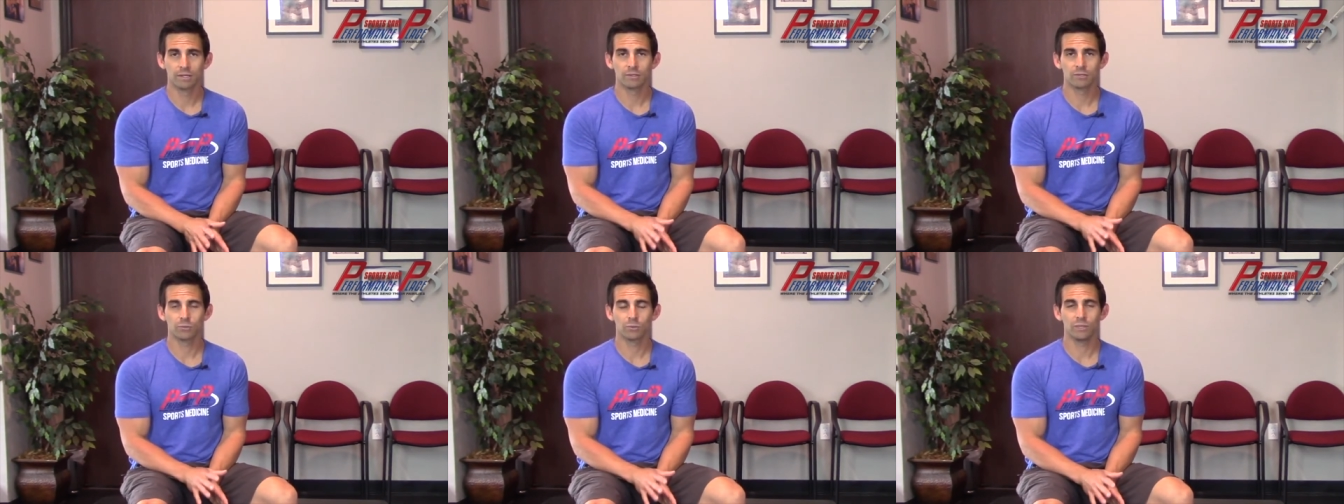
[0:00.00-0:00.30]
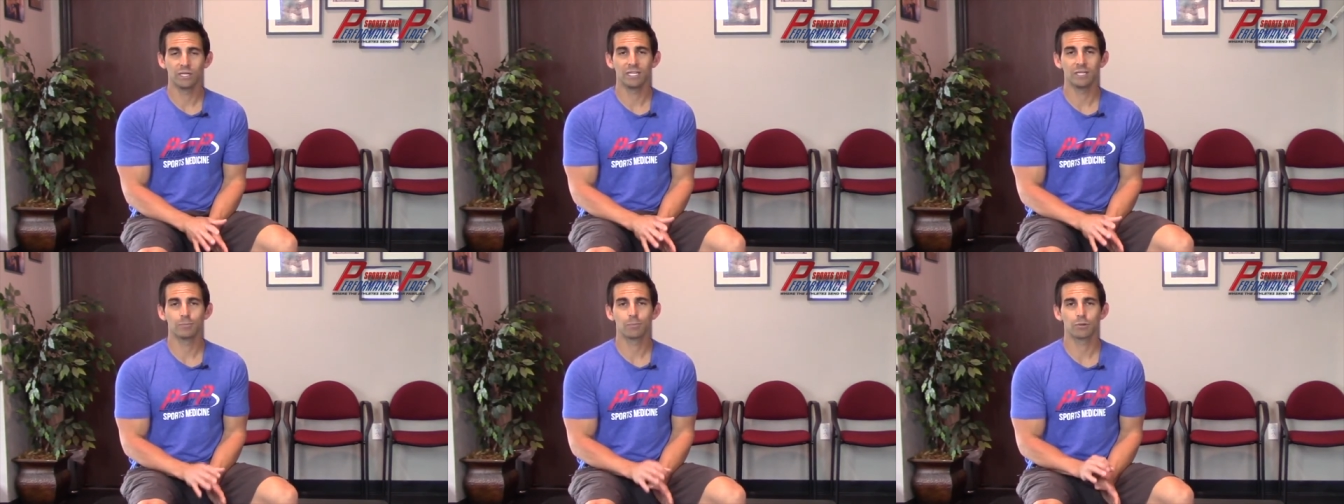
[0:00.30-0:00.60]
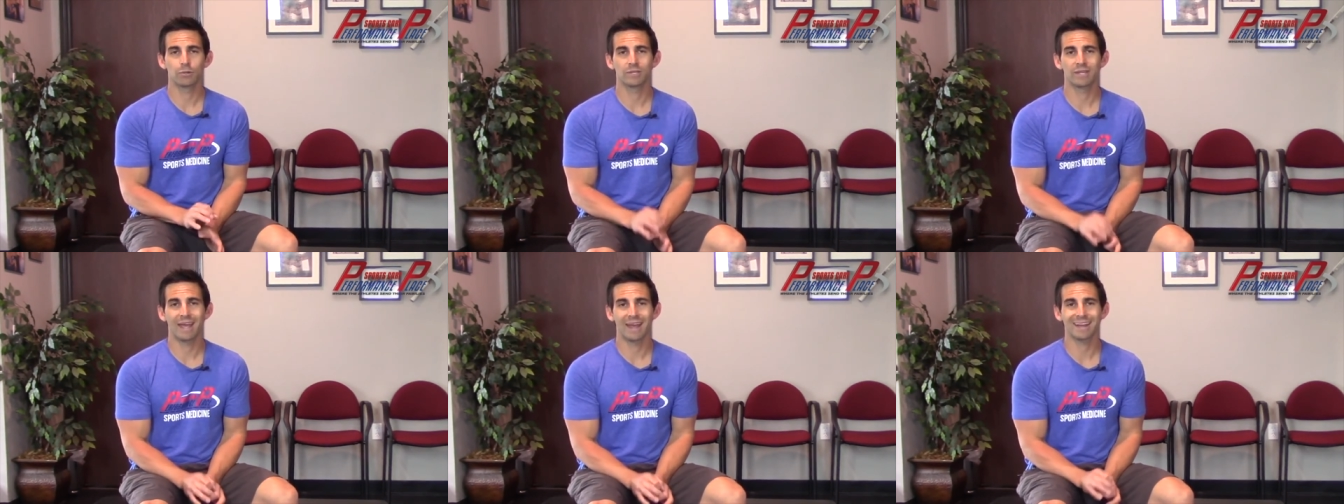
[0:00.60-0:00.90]
So we need to
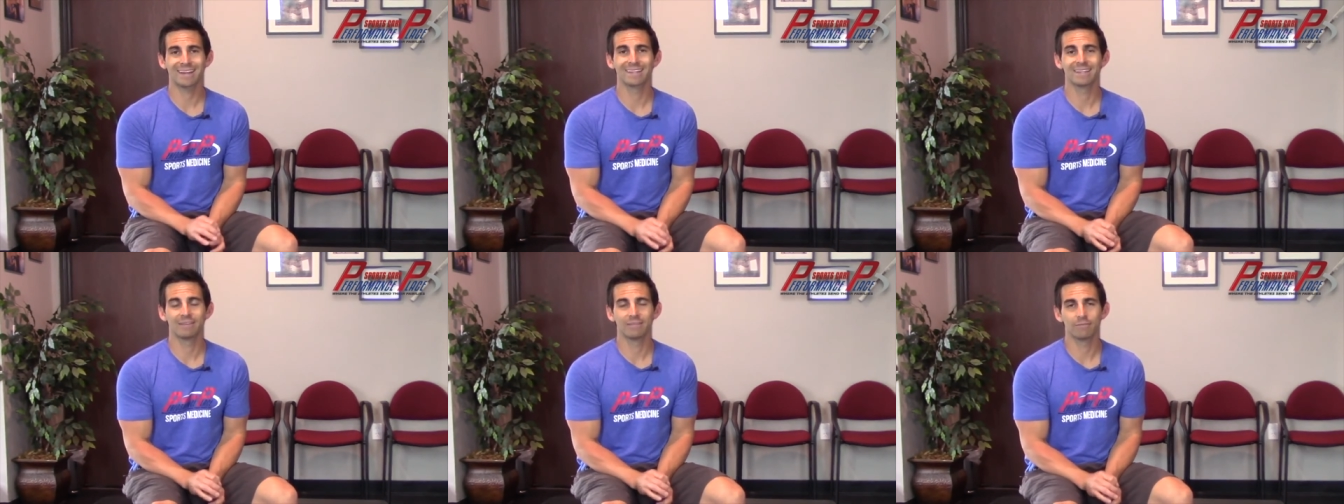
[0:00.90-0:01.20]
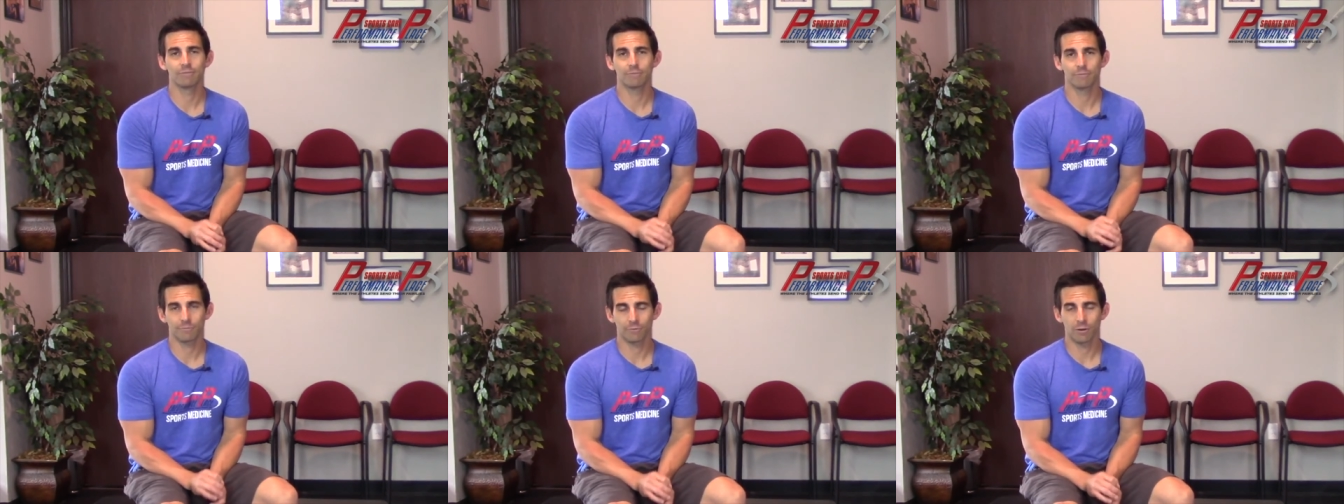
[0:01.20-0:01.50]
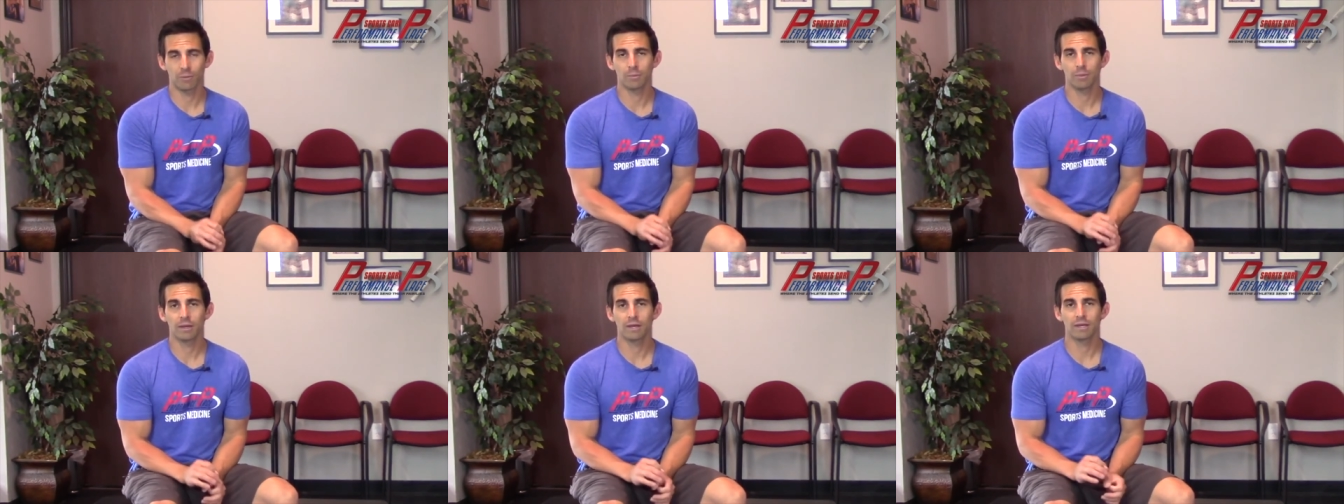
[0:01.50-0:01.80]
protect it
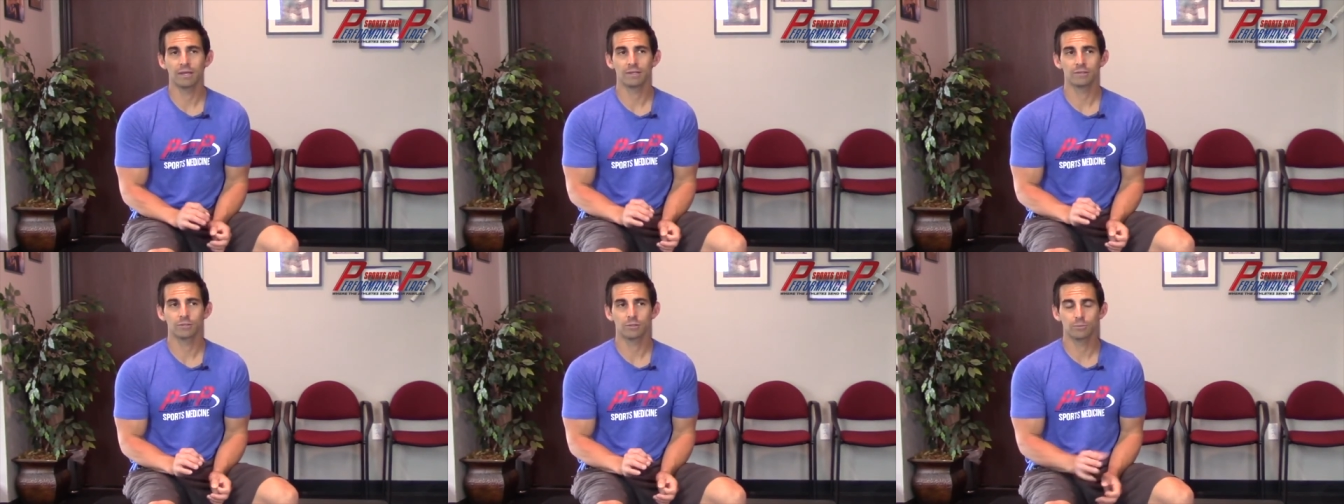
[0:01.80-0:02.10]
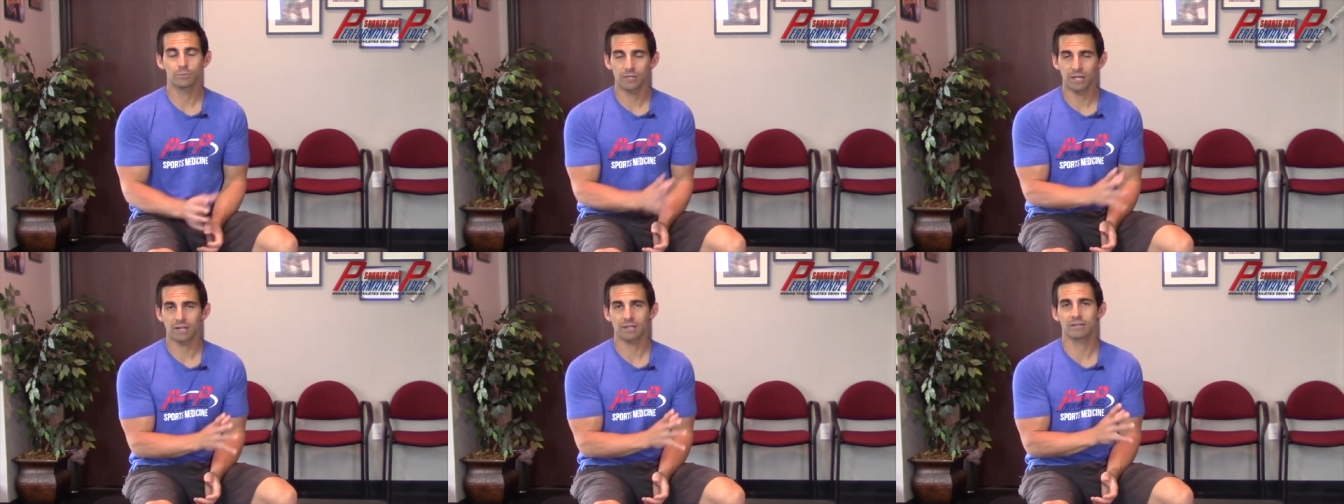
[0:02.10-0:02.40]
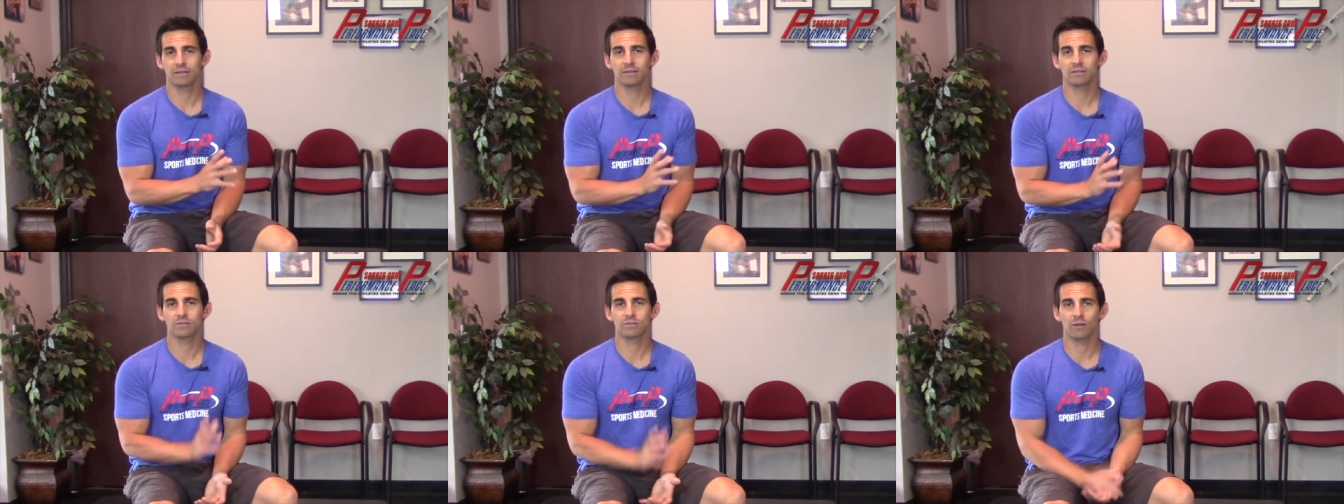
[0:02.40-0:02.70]
from
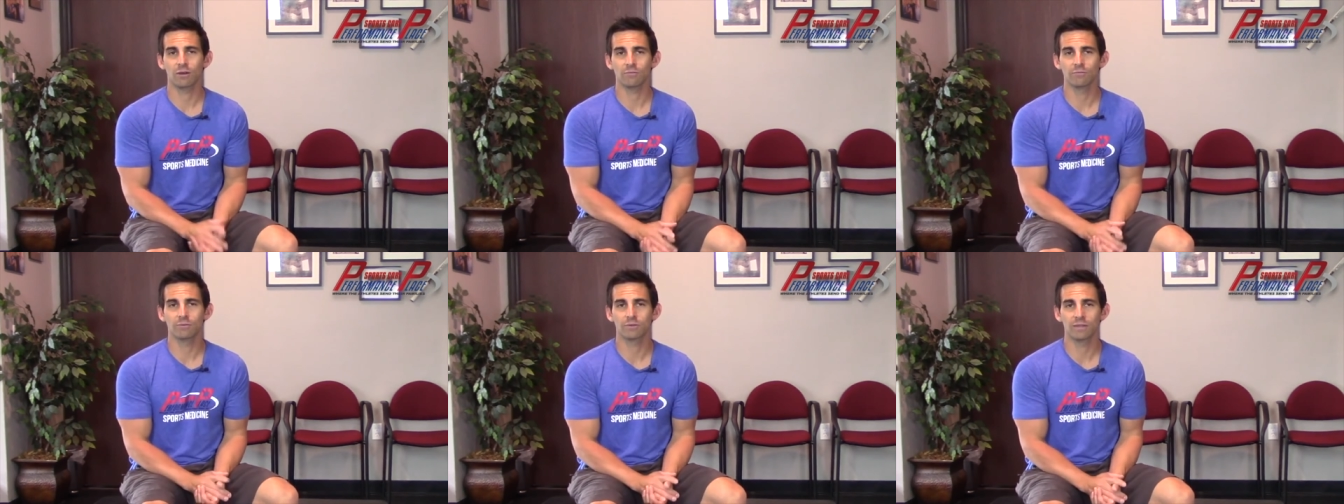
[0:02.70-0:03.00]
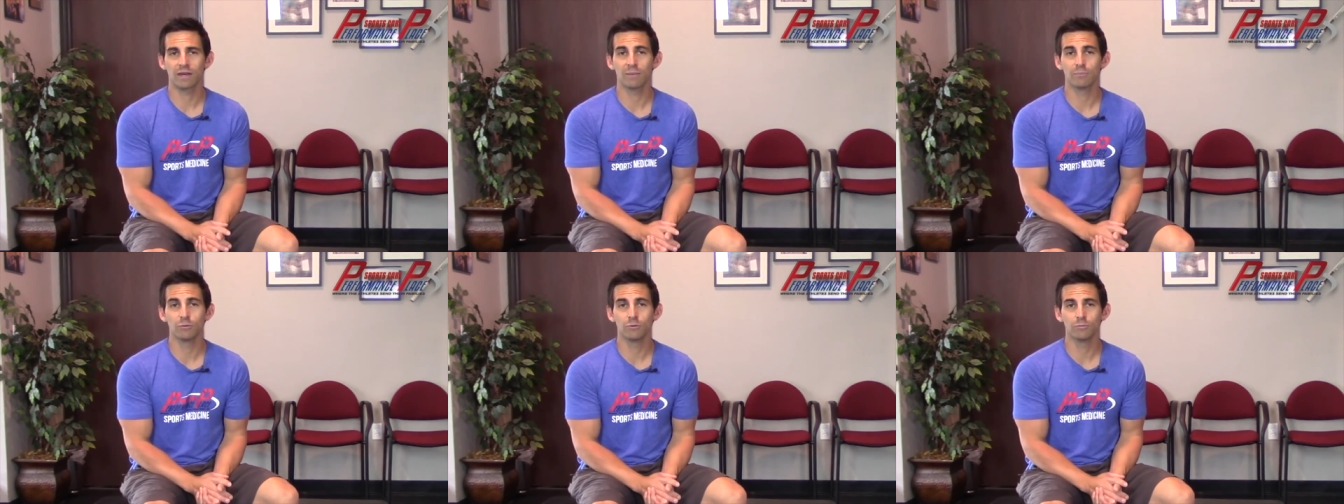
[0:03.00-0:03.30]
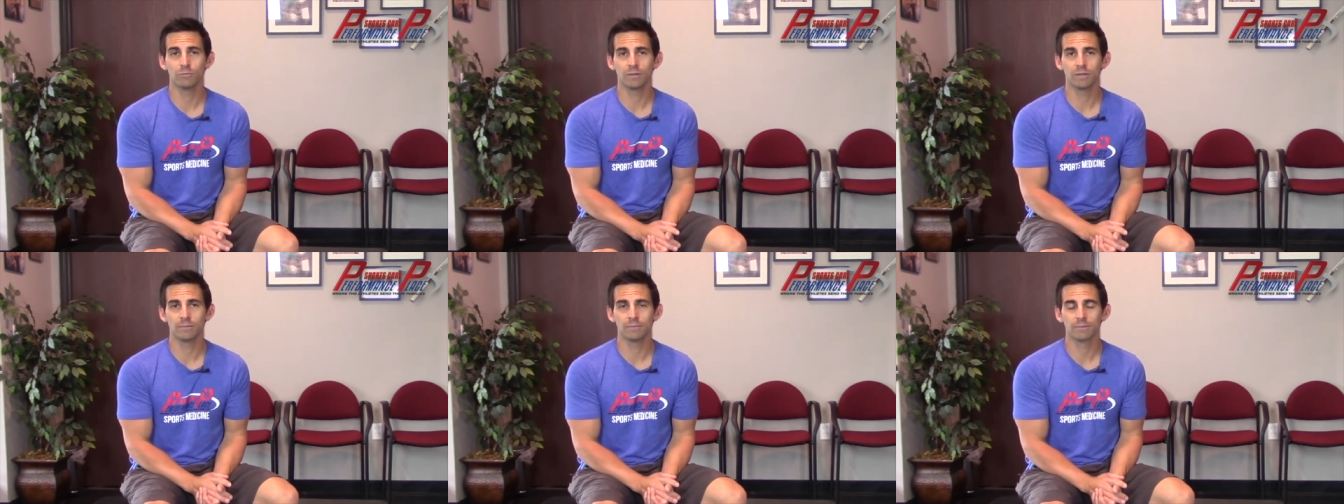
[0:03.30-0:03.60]
subjecting itself to that
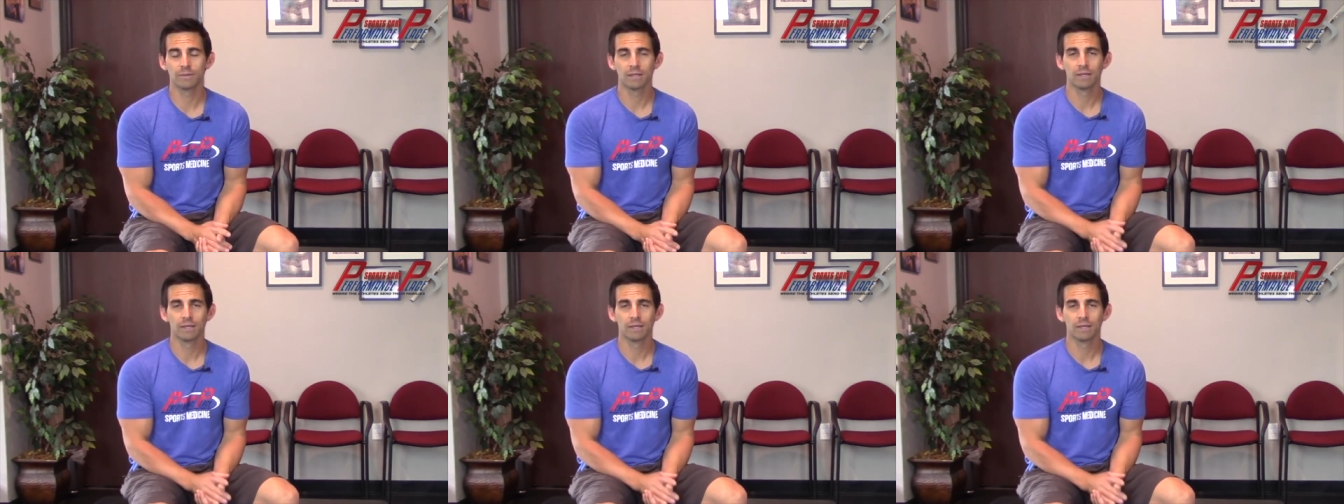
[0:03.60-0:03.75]
movement.